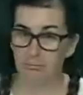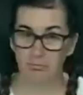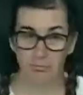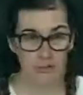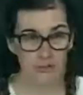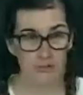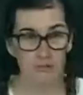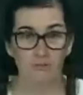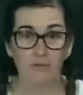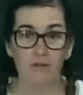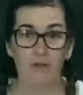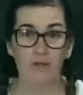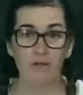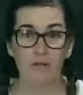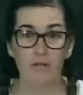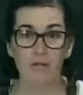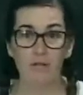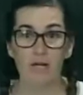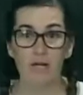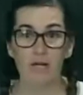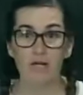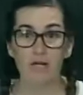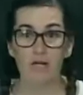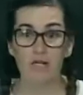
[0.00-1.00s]
bunch of other
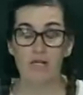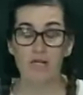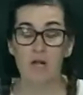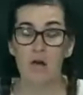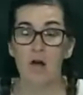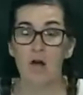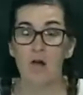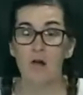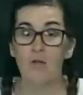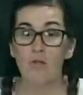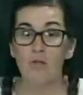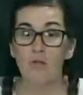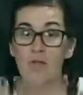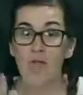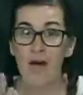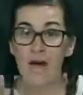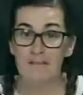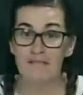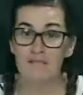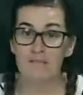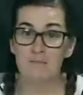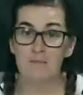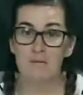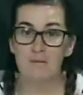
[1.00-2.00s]
letters,
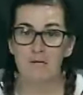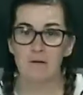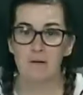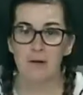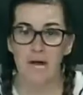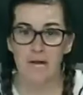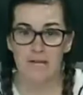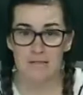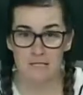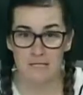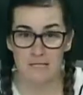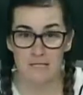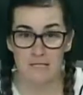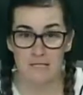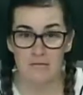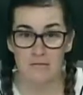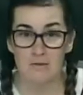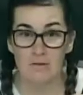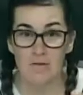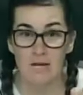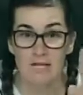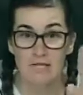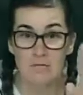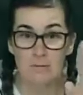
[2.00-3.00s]
that's amino acids.
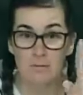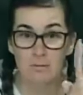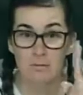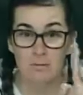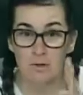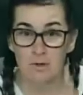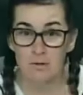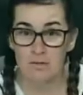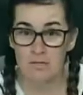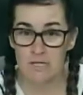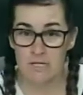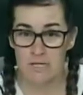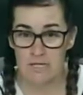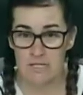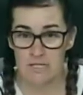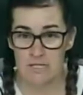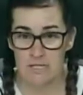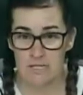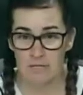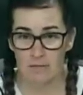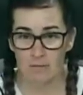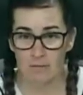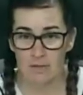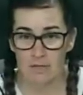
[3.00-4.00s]
So that's protein
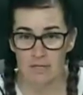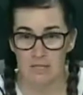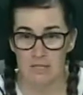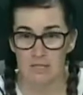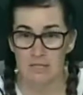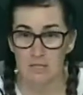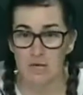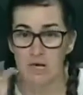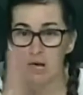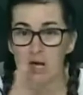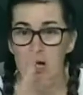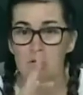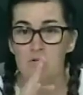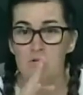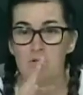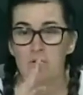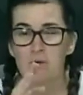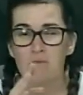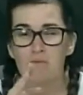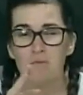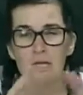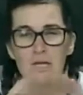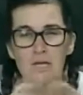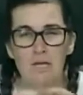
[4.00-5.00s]
sequence.
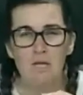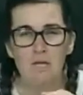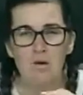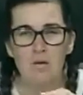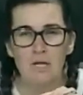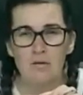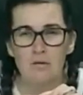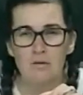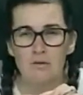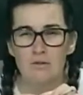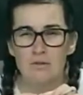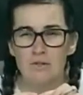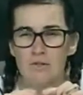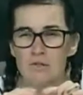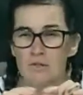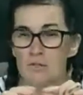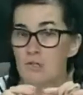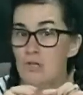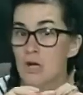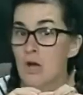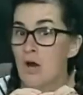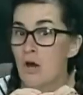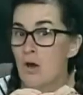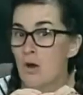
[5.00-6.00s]
So I really want you to
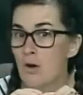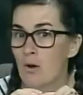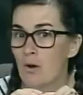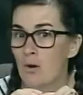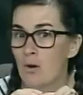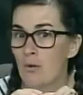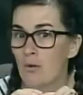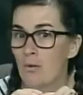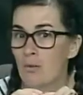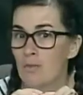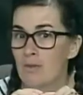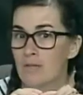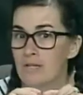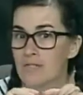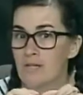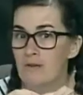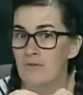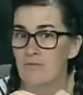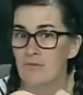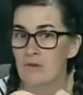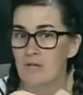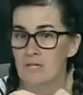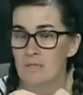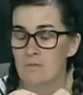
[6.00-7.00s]
know the
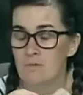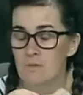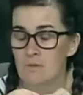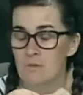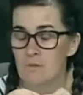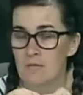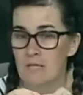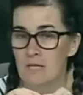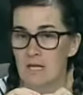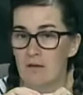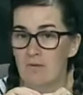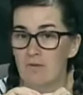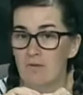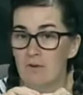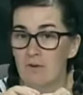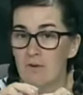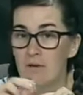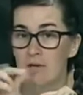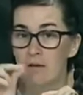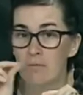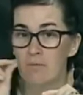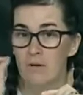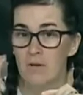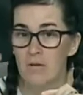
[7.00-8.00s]
difference between if
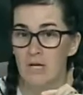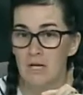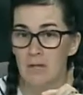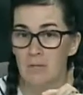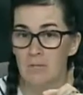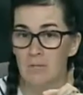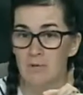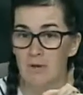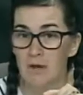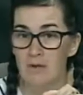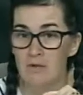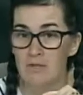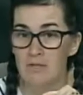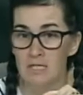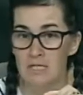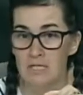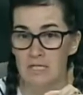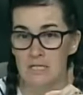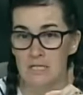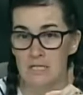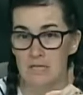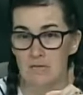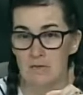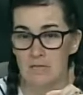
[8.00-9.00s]
you're inputting
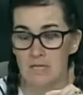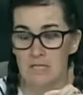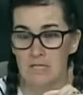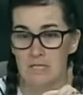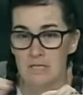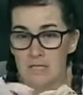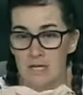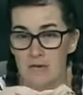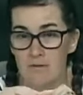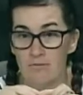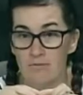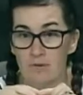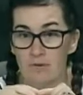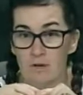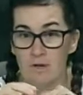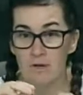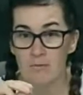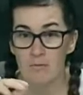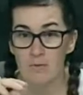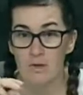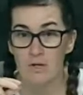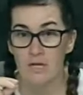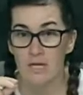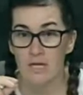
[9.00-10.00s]
protein sequence and if you're
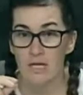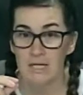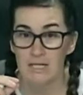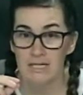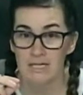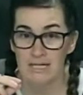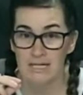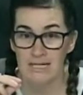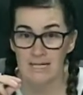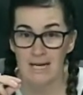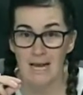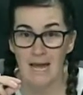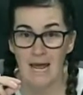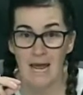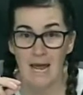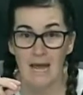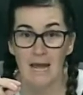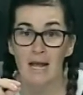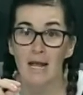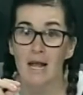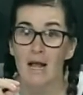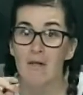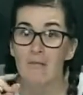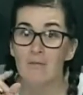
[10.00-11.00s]
inputting
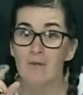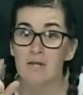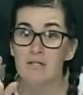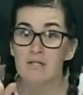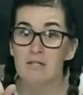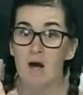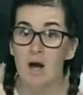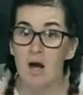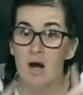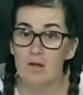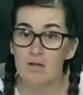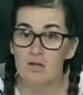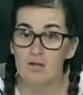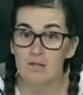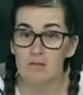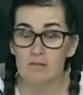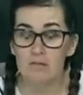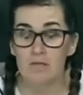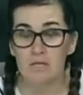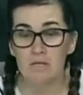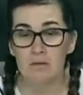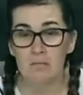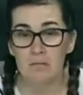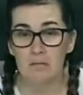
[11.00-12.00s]
DNA. That's
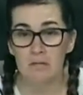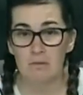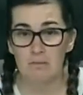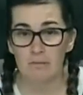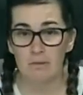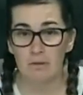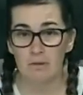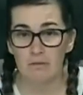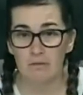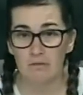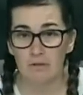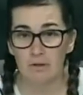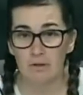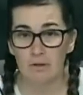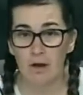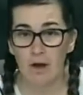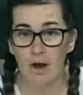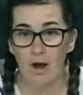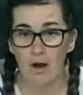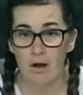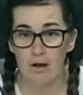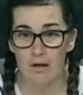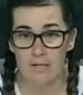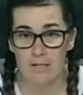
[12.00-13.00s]
also going to be important for your
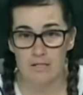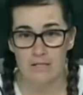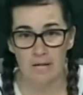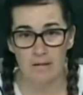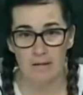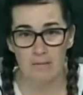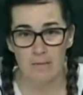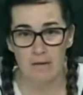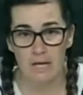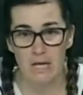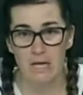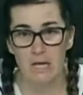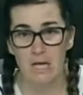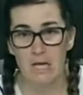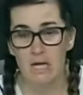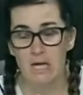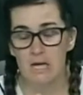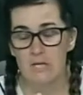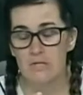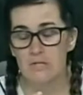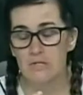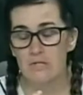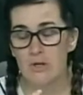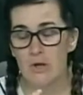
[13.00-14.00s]
R assignment.
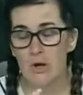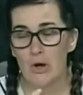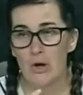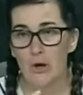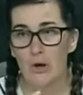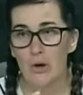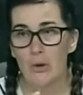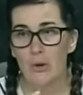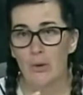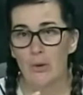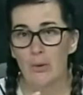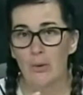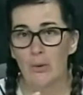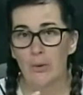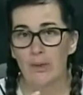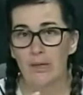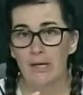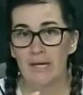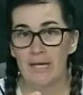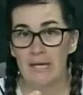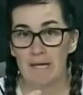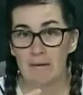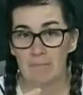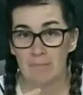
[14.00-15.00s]

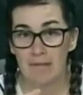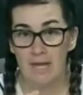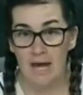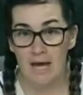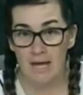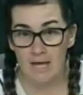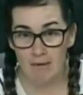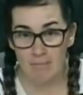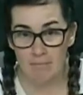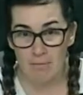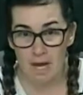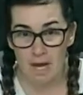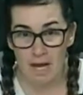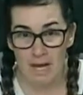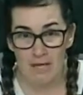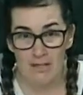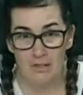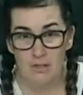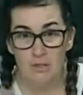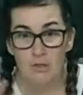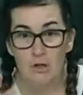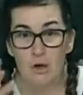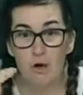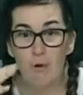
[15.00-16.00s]
So keep that in
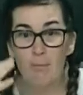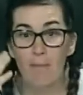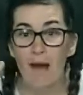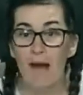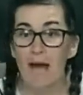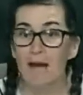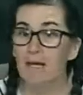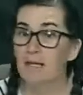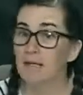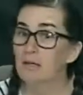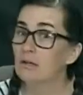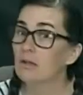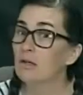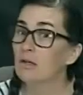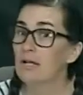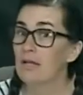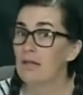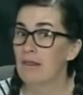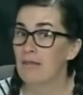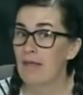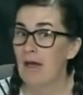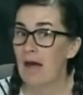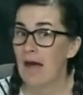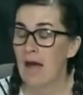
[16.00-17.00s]
mind. Go back and look
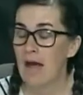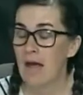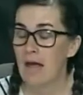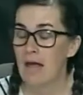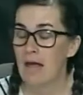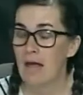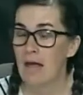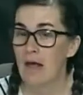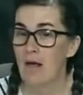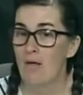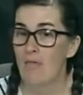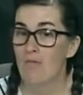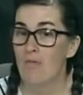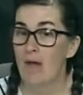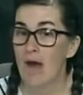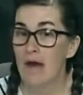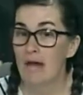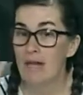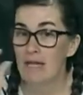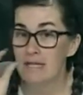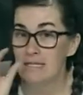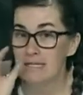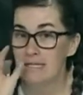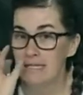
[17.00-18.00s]
at that.
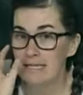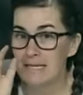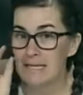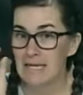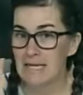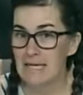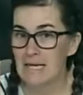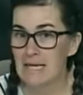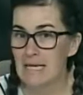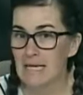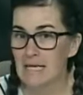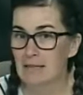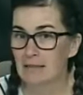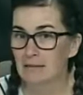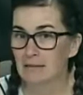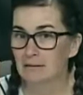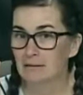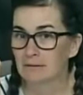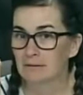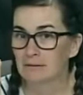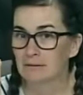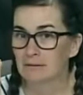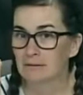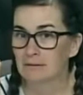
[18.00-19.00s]
That is a key,
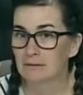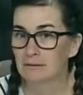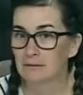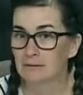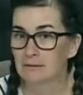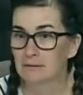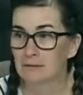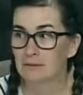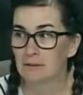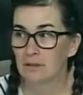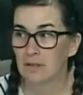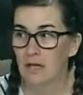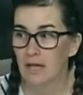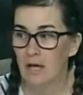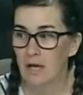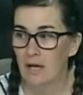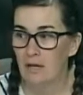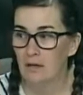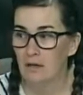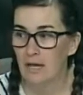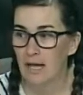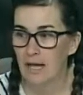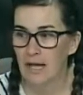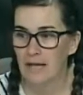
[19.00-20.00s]

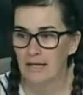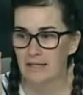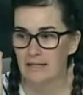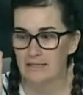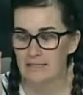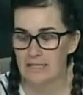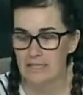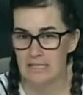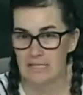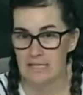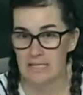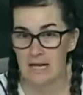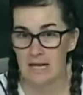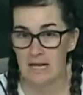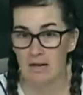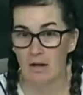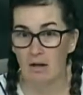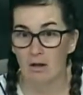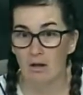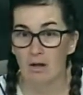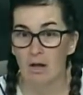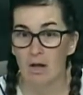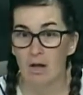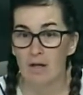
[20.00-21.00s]

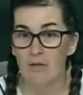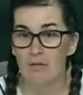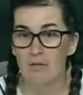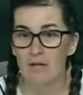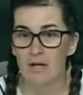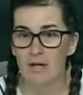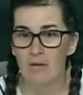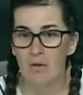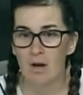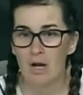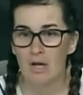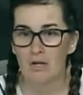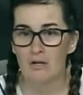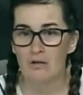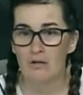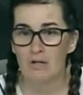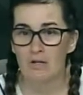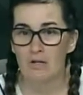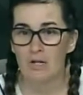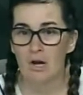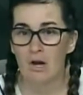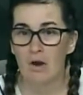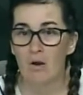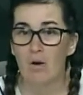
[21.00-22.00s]
detail that I want you
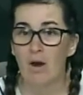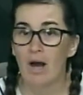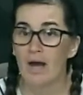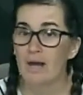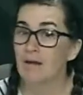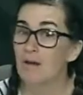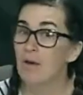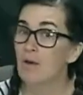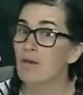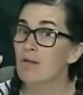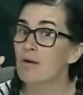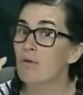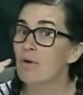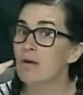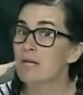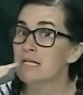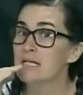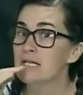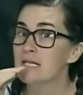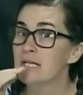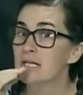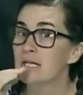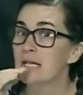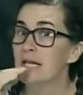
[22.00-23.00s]
to know. I know that
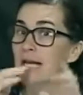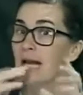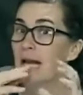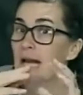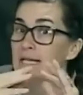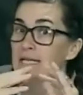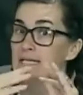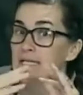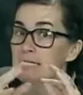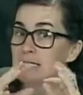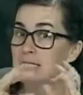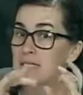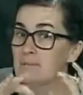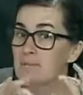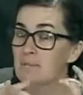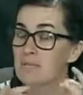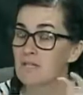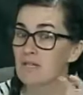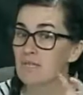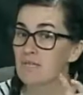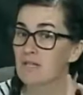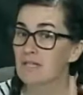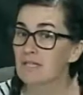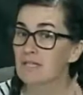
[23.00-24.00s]
wasn't, I didn't
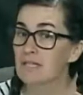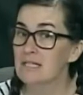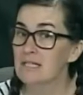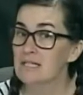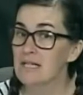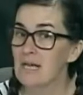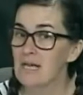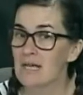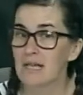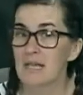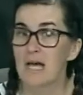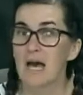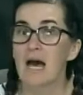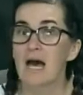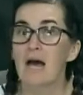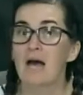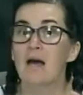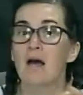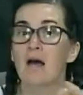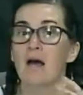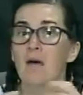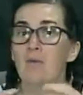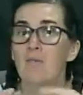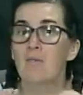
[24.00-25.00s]
specifically say
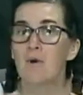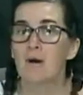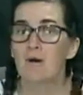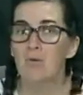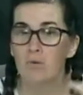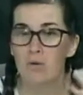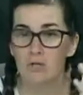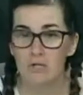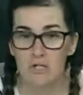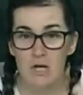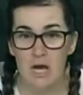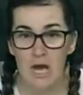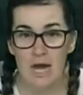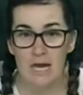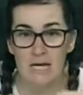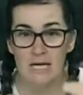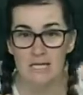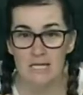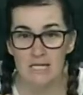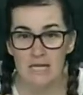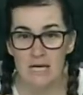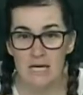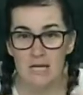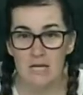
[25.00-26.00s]
that, but we're
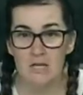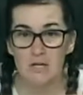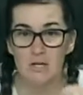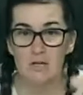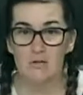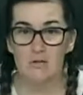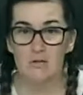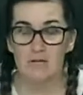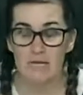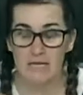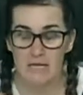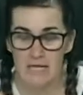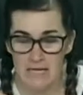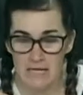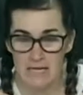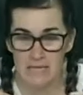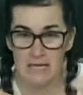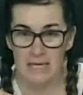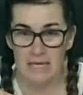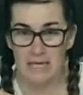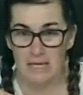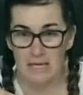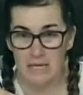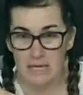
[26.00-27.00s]
trying to get you
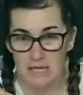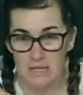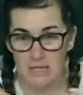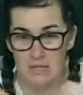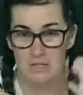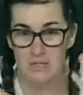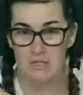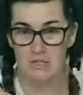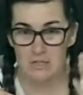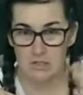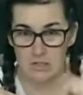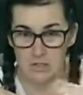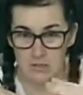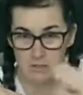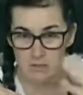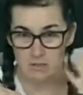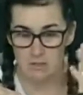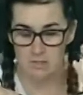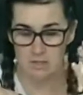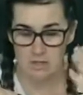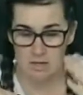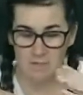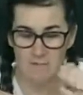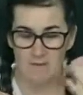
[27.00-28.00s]
keyed
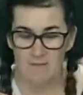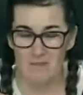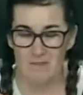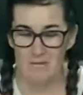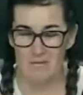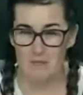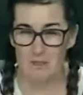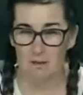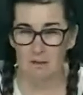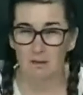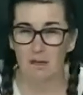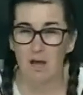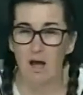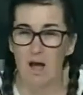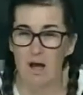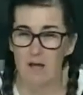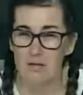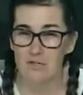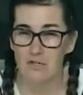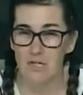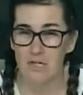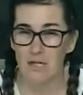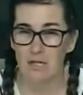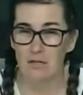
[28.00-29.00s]
into some of this
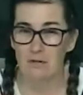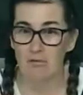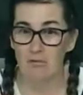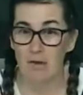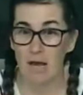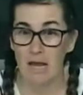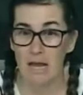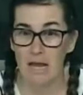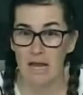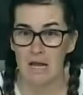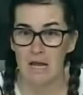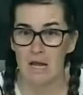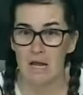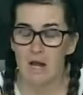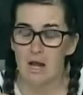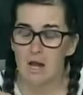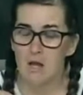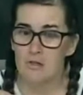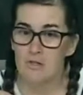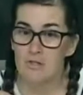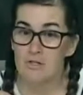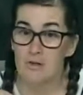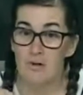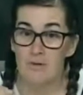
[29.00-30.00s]
logic, right?
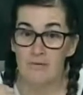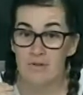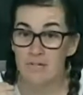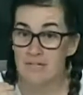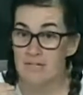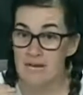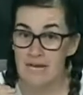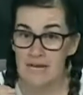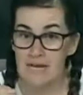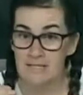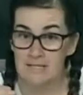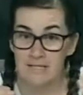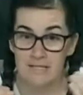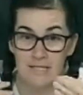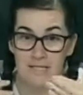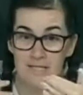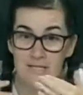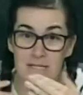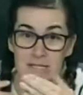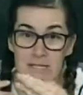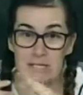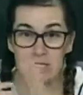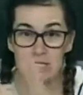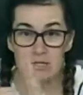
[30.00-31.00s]
So if it's A's,
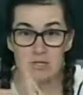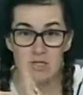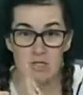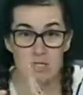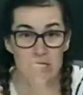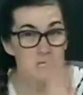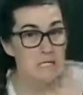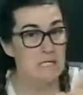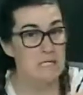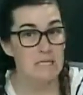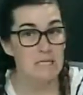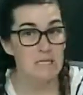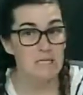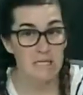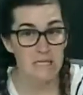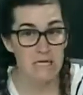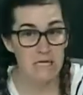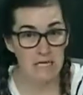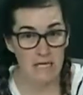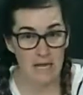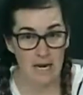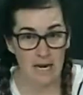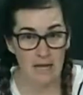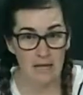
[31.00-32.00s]
T's, C's, and G's, it's
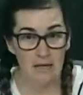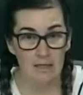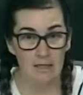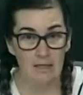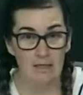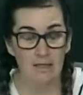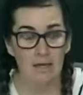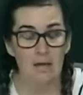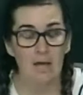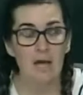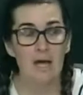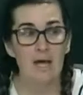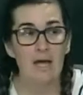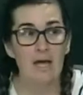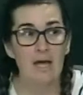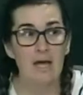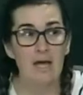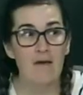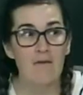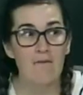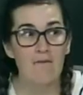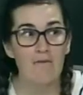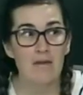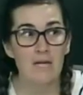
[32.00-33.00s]
DNA.
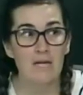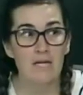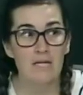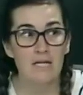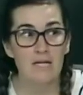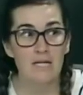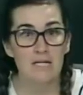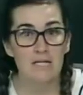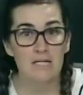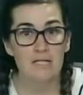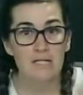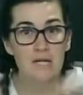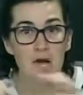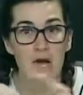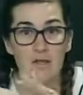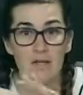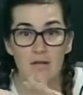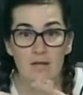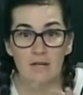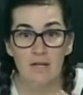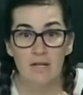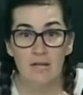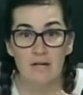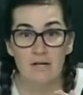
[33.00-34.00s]
If it is
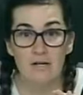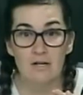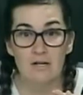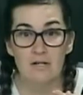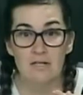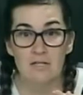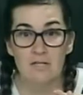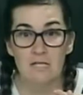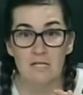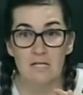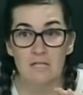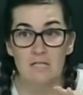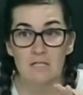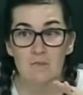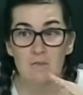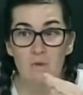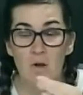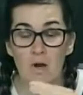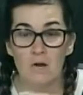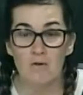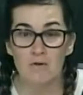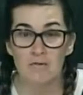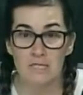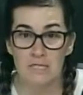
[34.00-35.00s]
other letters, it is
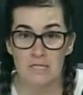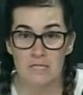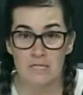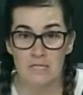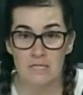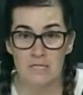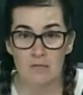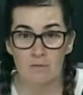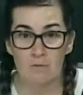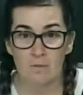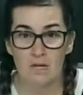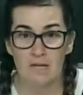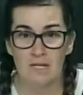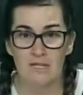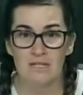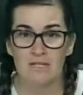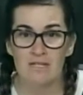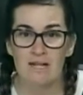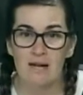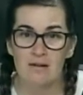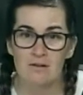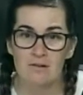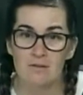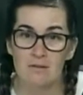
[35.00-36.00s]
protein
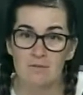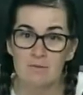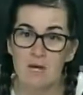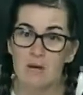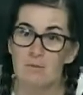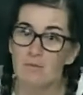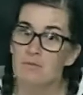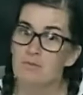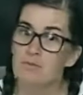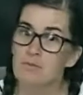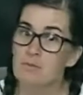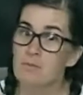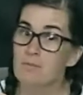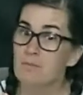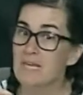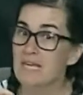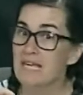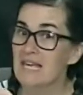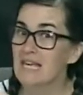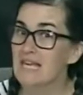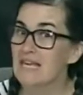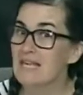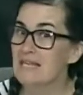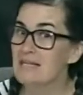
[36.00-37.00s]
sequence. Now, sometimes it'll
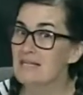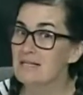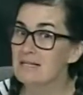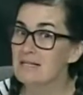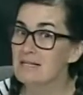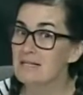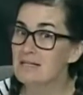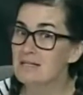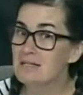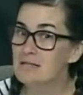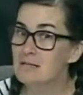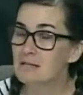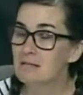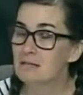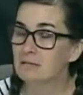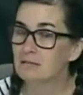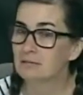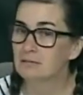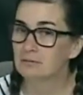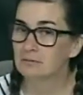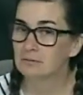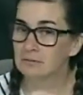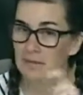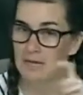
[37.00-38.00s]
be INS,
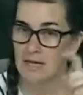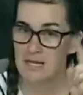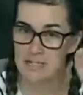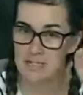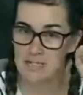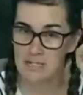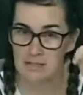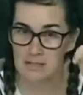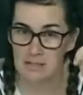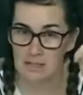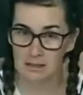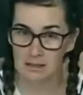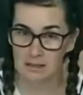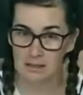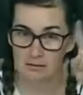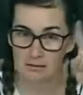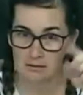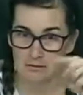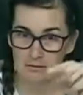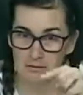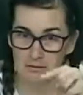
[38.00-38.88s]
as in the,